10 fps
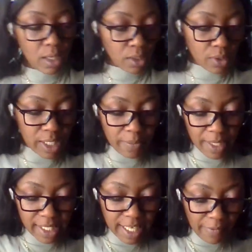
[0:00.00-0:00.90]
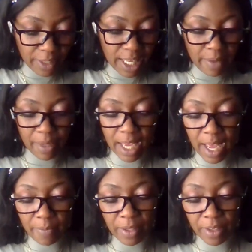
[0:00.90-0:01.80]
so something's definitely coming
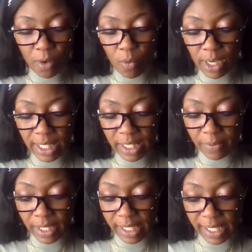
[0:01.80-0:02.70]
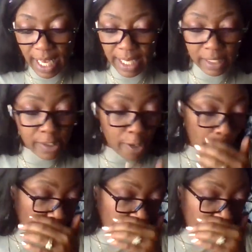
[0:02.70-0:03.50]
up that they're wanting some success